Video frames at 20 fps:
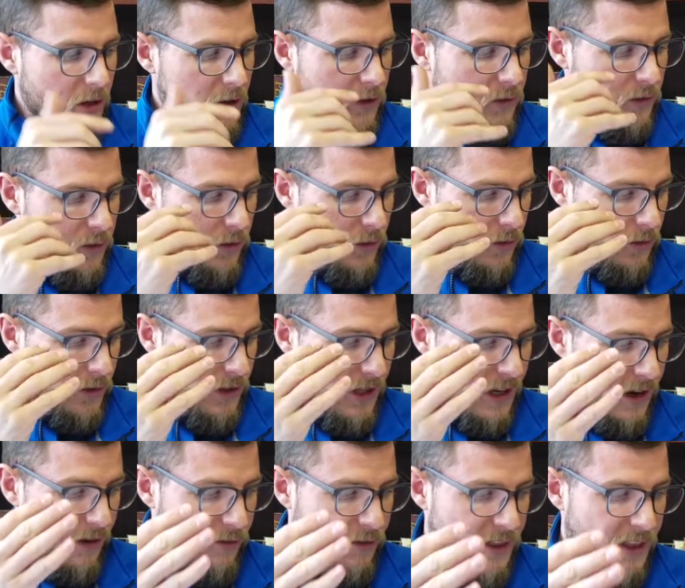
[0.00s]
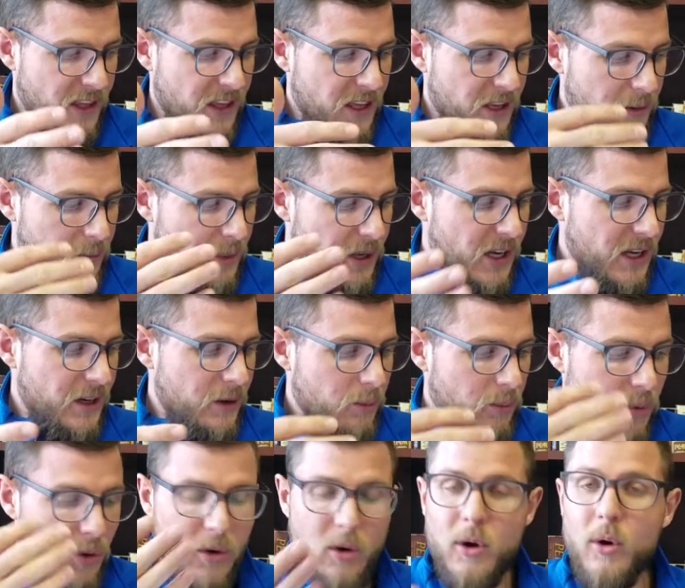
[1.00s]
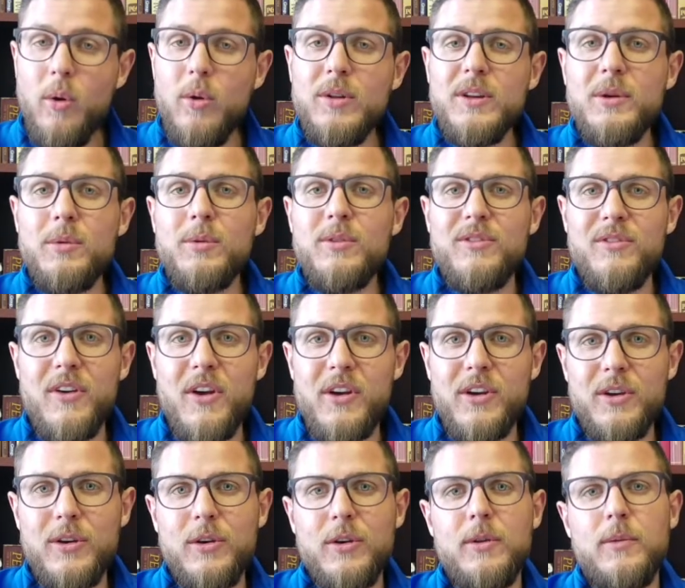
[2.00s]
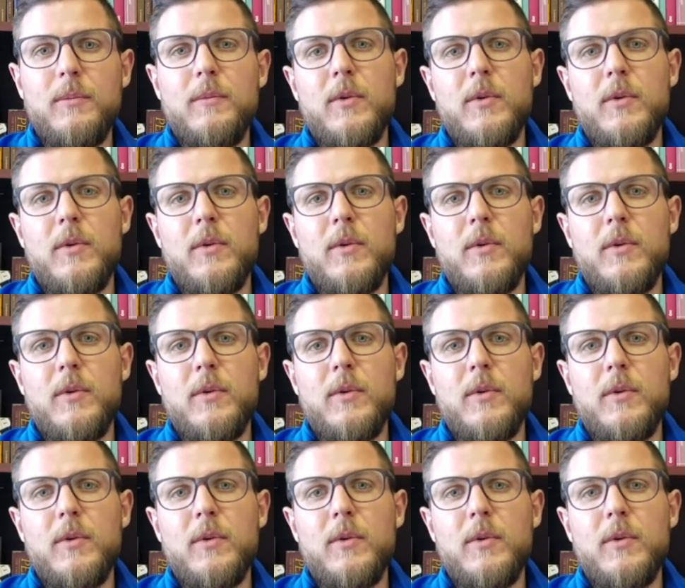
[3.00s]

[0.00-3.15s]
saw that everything he had made, and behold, it was very good.